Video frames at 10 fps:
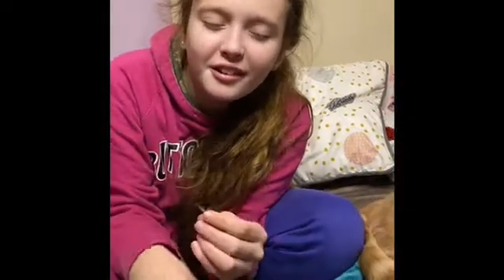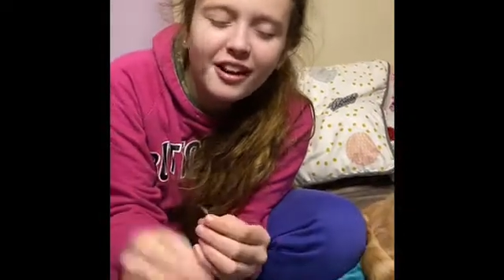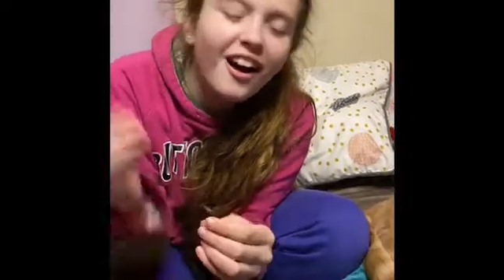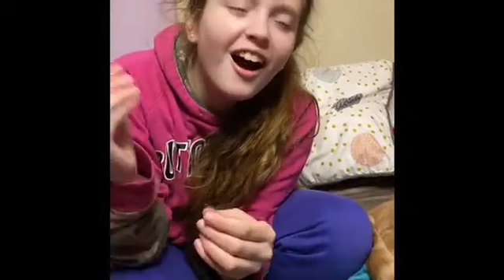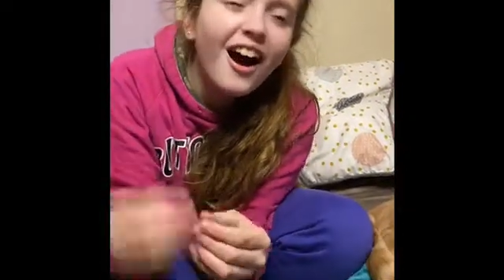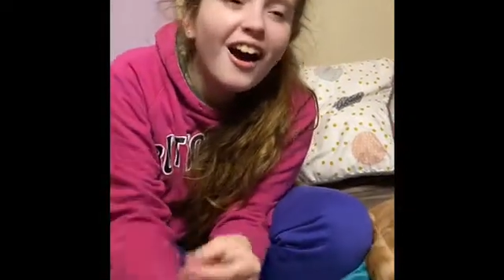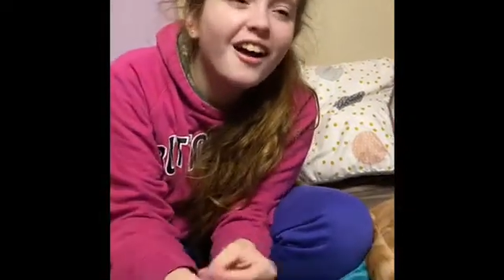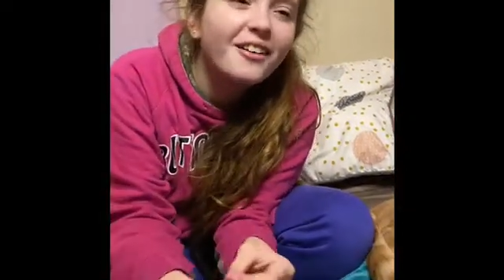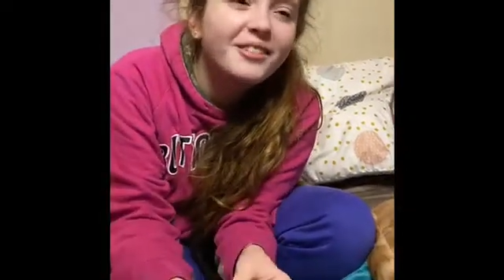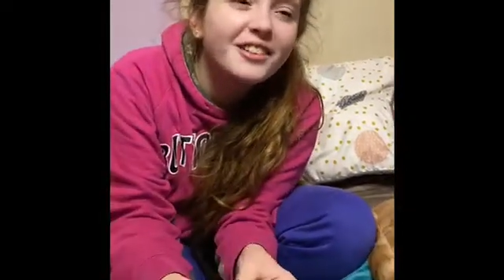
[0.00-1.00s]

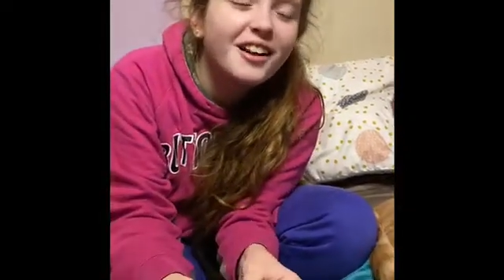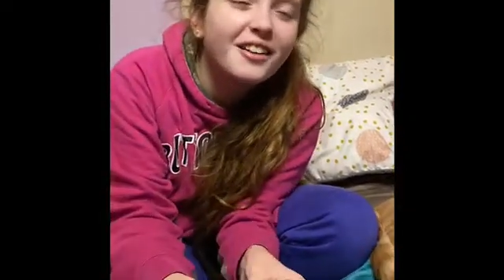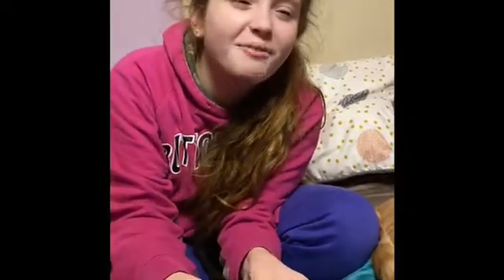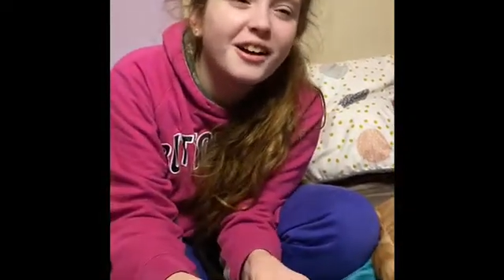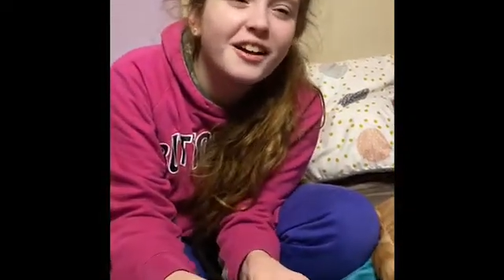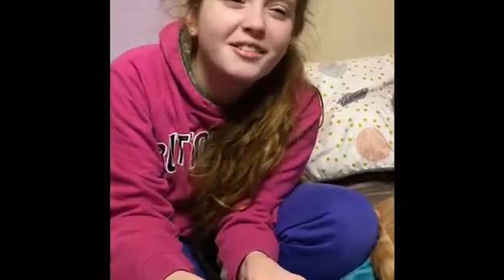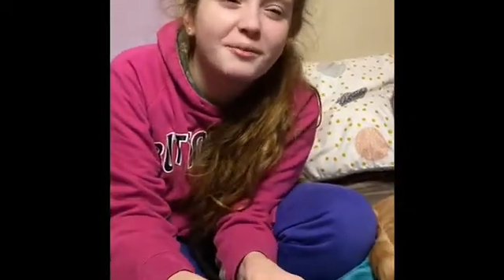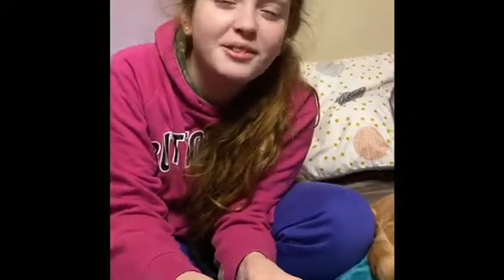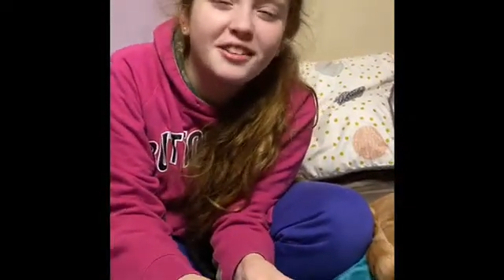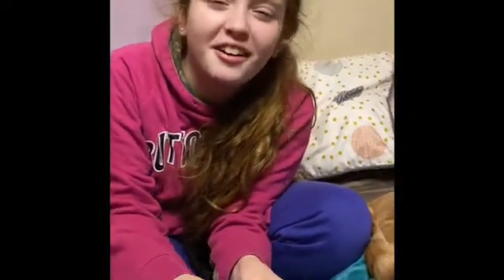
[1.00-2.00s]
It was my custom
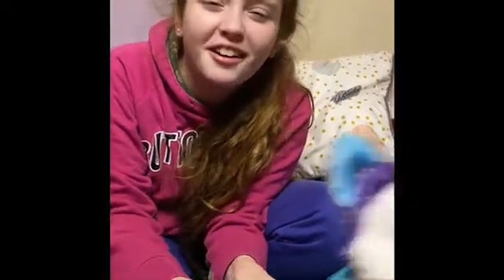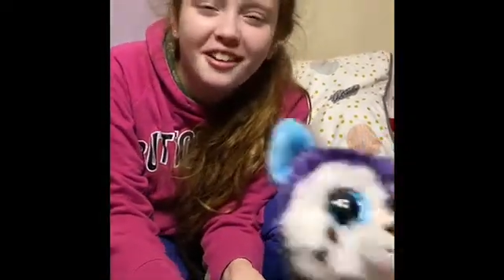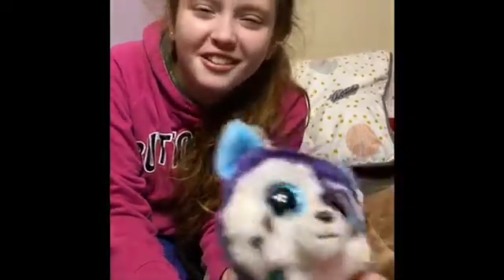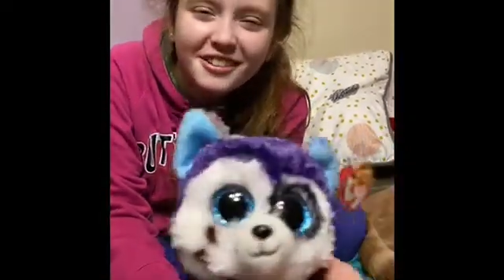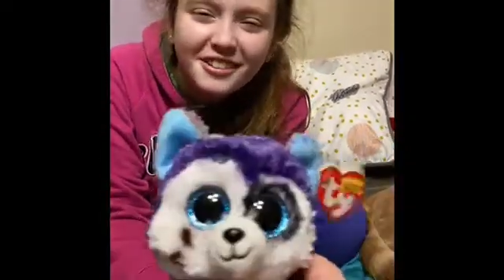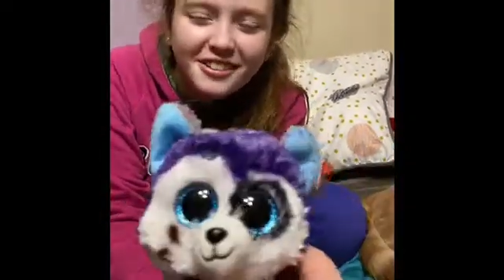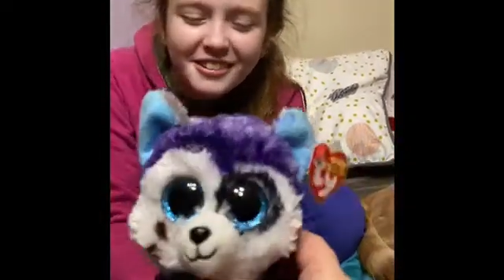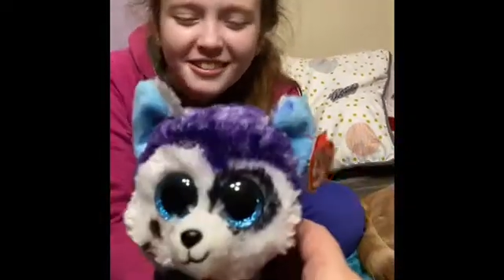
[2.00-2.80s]
slush.